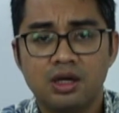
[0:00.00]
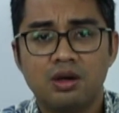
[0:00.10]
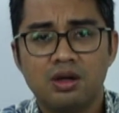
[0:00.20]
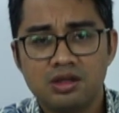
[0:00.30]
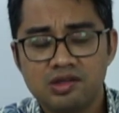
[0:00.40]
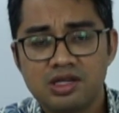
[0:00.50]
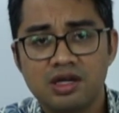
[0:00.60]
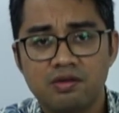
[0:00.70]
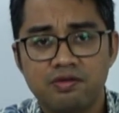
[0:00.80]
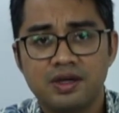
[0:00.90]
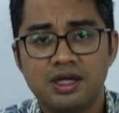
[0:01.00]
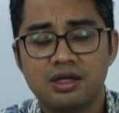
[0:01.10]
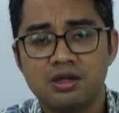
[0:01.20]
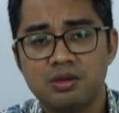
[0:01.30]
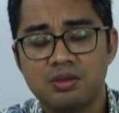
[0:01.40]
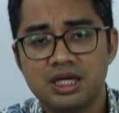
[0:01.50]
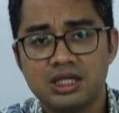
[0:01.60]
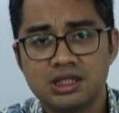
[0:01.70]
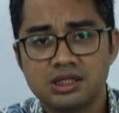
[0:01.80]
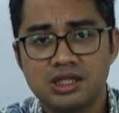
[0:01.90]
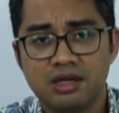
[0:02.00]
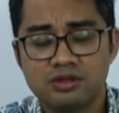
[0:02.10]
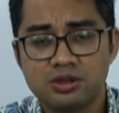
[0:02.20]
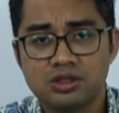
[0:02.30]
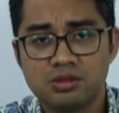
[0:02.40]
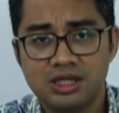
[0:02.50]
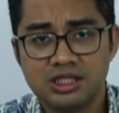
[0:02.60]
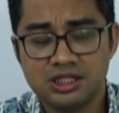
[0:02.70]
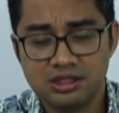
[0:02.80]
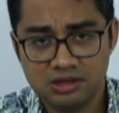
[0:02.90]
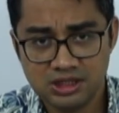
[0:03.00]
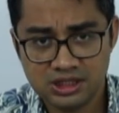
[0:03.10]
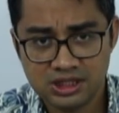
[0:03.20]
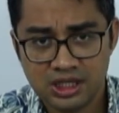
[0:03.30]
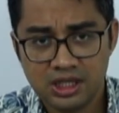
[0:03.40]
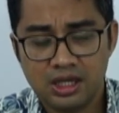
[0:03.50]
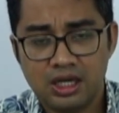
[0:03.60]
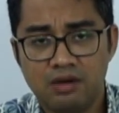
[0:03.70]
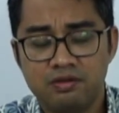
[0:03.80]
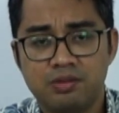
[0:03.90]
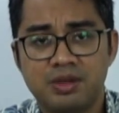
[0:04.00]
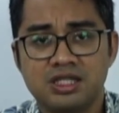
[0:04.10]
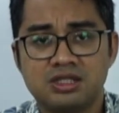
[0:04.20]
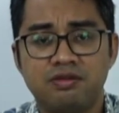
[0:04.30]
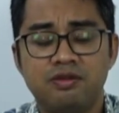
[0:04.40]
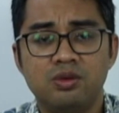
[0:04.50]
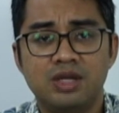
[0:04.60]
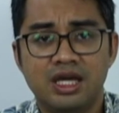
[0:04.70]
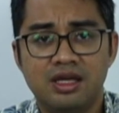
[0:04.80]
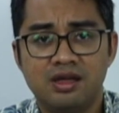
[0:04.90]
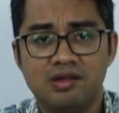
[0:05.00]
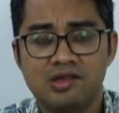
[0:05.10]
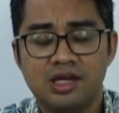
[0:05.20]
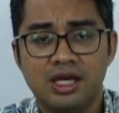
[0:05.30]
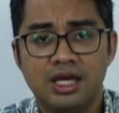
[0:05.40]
all these kind of economic markers have shown tremendous increase over the past few decades.